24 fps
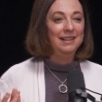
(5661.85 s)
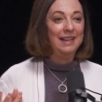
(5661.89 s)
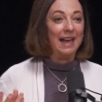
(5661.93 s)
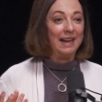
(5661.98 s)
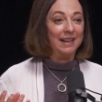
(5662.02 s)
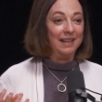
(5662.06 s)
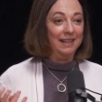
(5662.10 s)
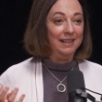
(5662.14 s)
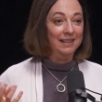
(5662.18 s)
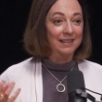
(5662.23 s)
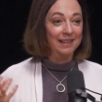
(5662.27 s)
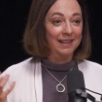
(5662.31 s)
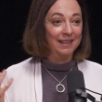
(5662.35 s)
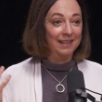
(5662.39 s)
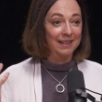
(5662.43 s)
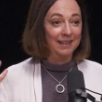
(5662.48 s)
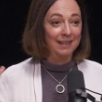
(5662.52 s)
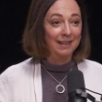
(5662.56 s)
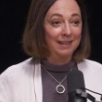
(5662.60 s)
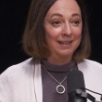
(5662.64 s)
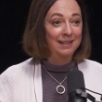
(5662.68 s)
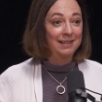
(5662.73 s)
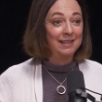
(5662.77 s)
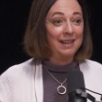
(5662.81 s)
yet he's like
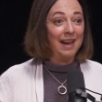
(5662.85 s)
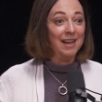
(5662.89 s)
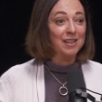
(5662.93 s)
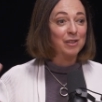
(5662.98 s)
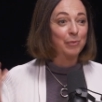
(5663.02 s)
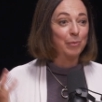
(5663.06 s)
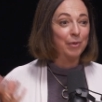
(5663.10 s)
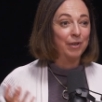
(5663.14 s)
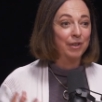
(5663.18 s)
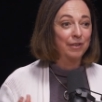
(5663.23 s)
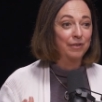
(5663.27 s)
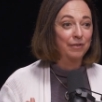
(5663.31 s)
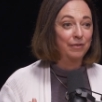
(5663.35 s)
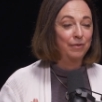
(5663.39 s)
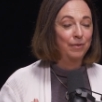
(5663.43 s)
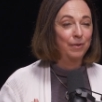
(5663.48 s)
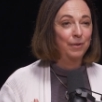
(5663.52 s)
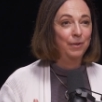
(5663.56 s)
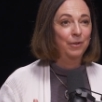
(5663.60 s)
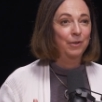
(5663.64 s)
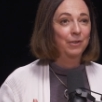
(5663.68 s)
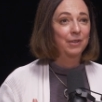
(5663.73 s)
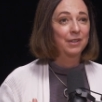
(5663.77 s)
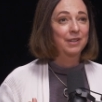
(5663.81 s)
desperate
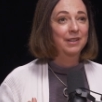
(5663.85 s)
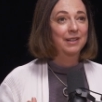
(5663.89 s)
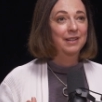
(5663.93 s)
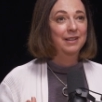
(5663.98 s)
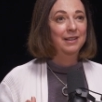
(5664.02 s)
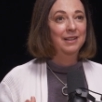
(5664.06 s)
for